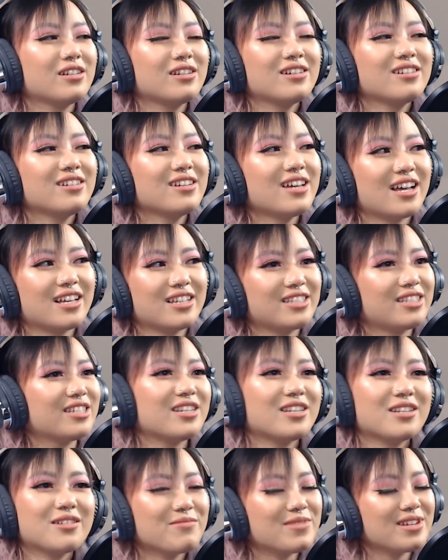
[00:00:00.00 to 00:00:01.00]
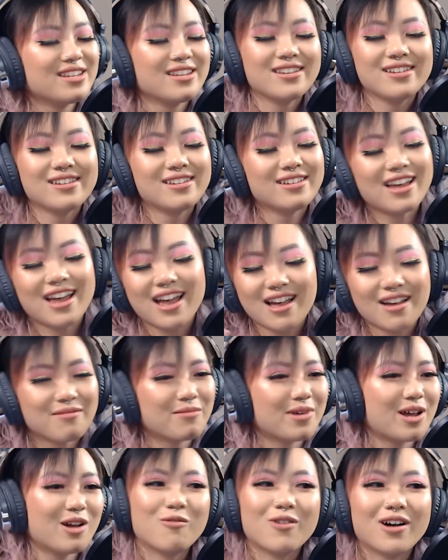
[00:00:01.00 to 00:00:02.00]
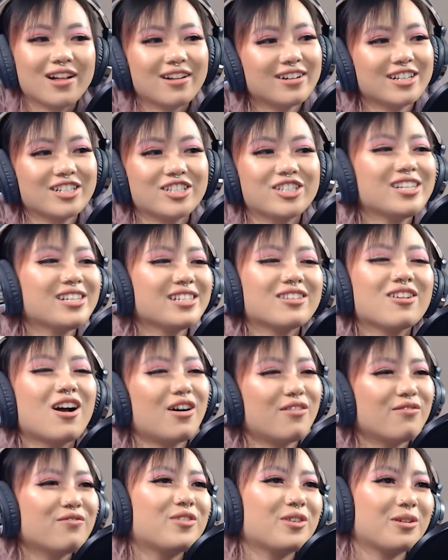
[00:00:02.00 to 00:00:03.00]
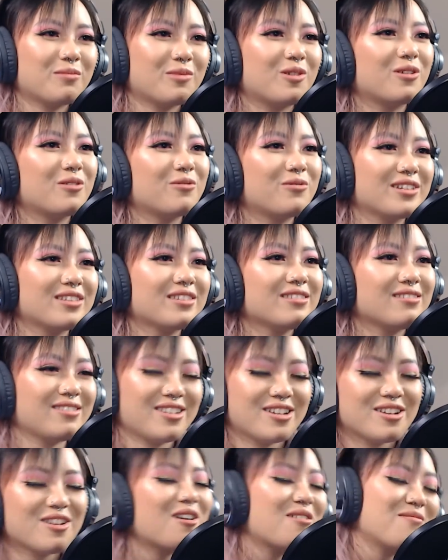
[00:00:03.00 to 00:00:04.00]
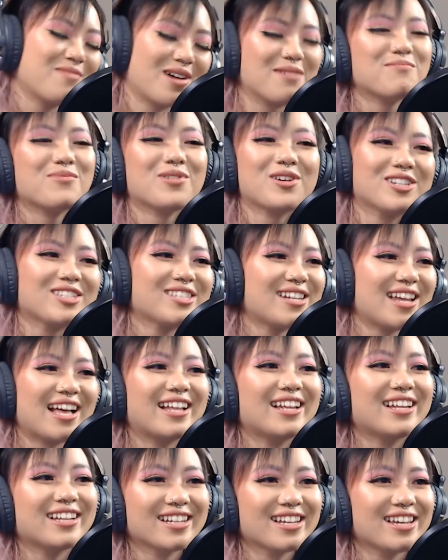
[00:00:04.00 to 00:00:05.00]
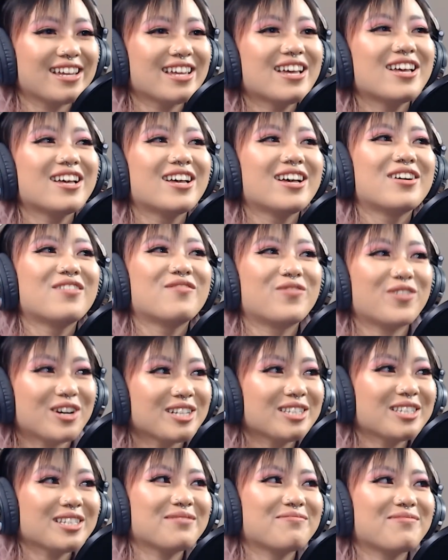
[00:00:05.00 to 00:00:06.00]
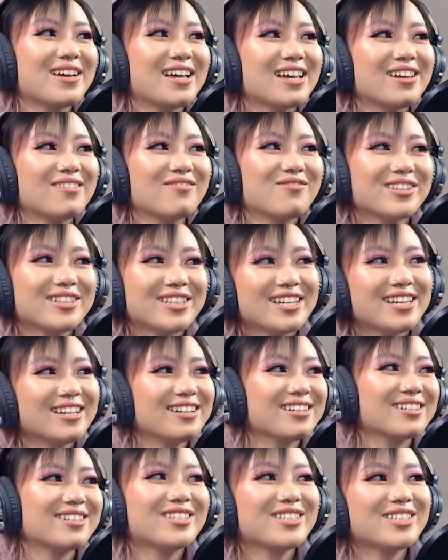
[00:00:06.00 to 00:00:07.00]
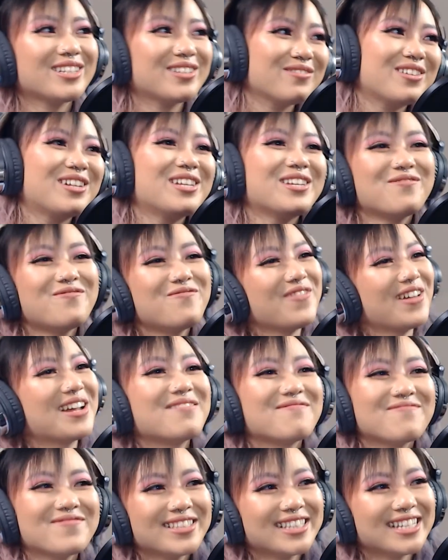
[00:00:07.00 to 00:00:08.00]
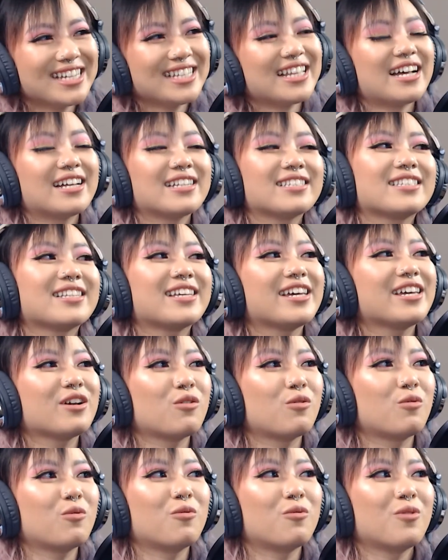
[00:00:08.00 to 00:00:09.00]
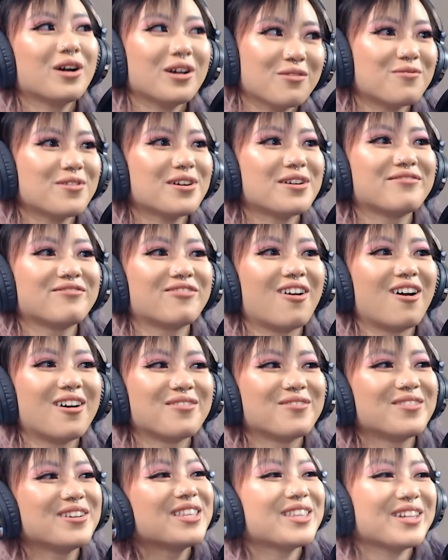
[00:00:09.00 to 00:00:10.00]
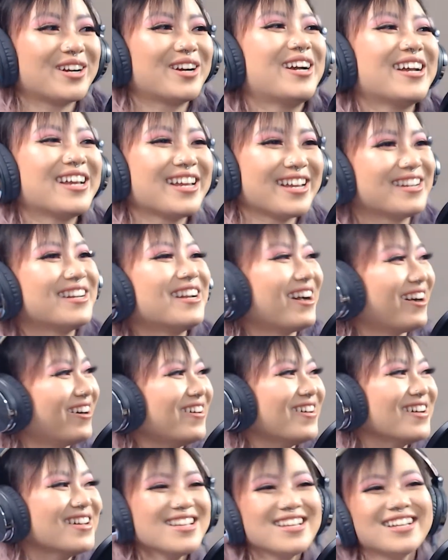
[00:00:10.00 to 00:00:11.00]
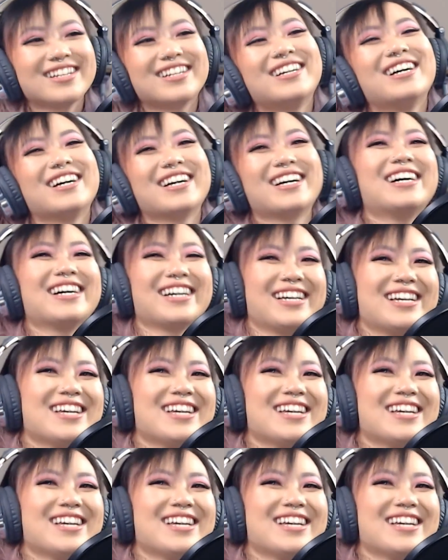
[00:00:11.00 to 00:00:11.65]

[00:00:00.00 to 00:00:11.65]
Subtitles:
has seen me at my wildest. She's comfortable with, you know, my personality versus my really conservative family that's like, what went wrong with her, you know? Really?